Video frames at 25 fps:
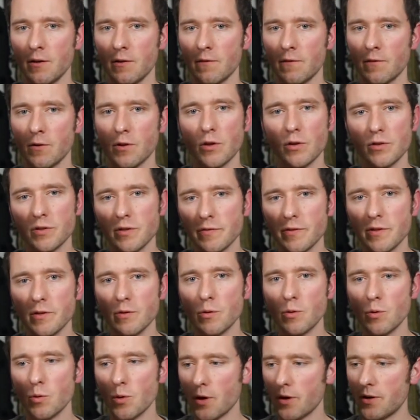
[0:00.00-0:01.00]
For those of
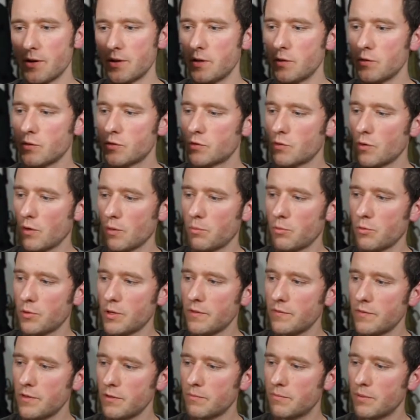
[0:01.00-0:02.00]
you who aren't used to our
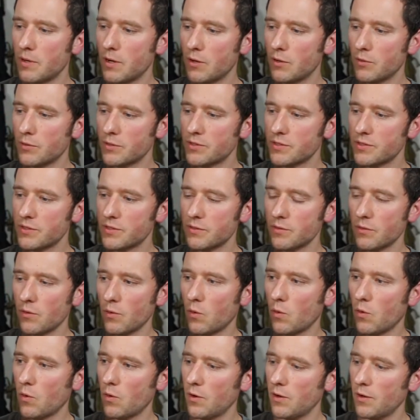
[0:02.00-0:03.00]
preview posts
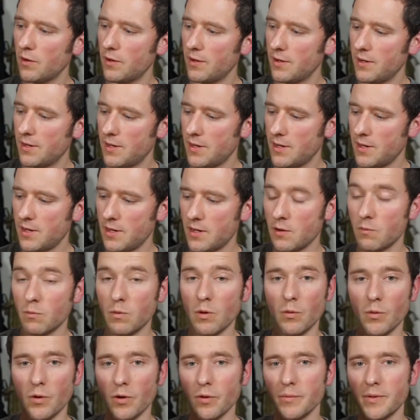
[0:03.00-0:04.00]
or
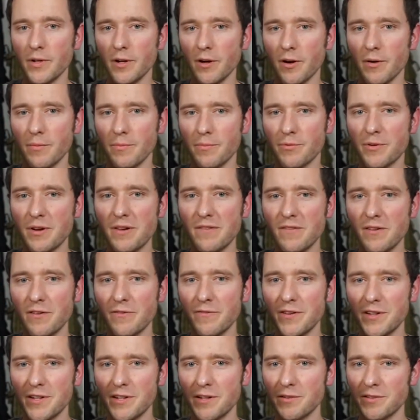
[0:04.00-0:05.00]
what will be our preview
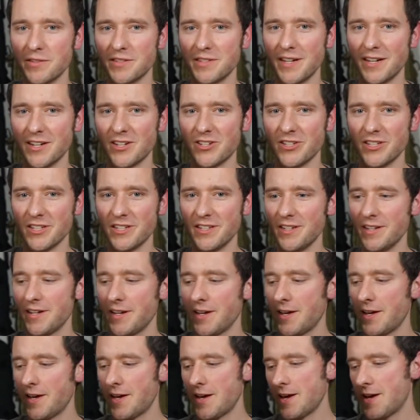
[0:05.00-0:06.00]
video section,
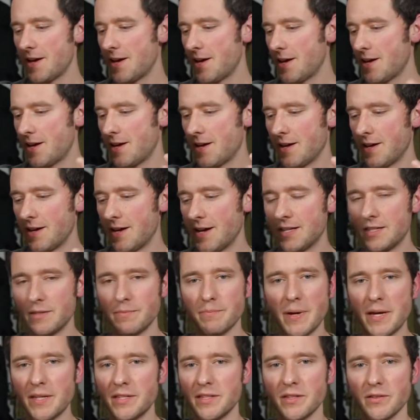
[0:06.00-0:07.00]
it's
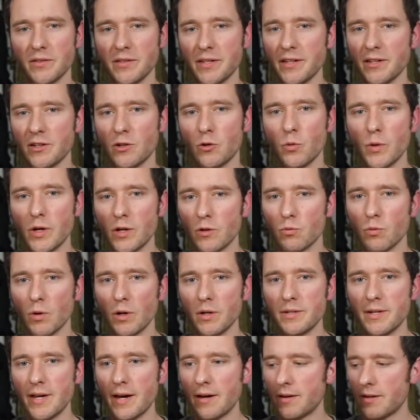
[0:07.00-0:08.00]
basically a quick
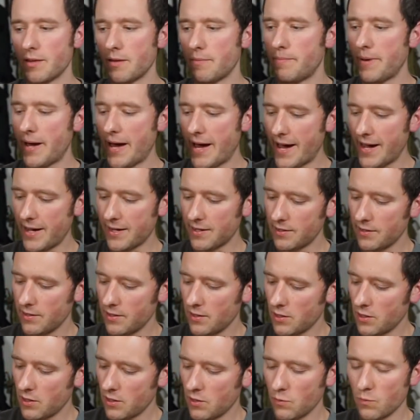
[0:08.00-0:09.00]
rundown of the pack.
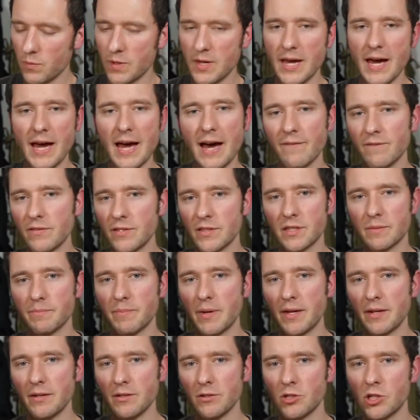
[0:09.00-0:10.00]
We haven't
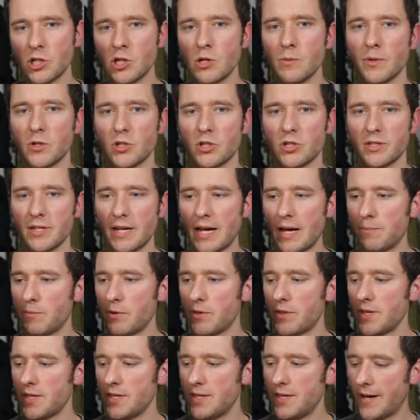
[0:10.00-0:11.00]
spent too much time
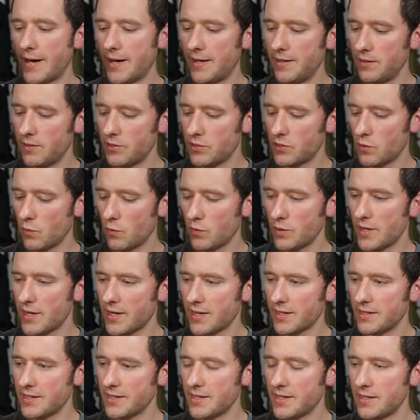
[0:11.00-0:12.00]
with it yet, so we're not
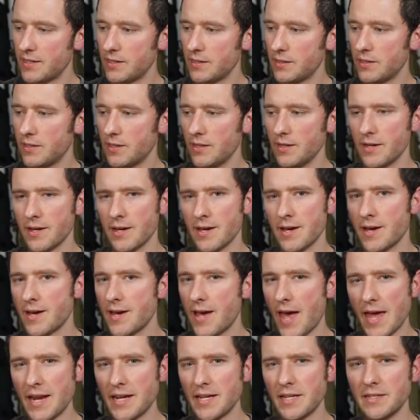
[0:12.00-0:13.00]
going to get into
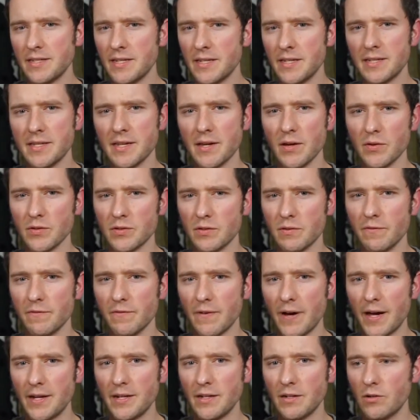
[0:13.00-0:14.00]
any details you'd
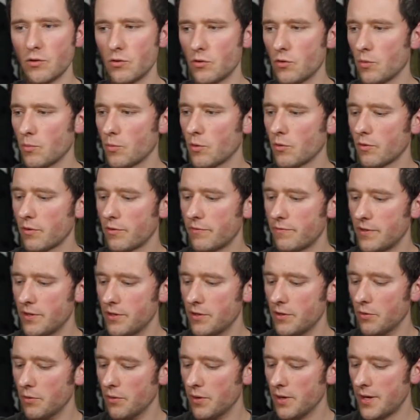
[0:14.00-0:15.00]
find in a normal
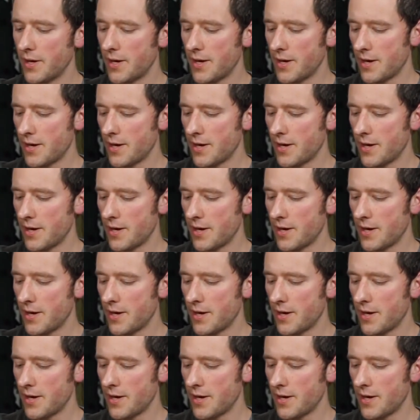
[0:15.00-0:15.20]
review,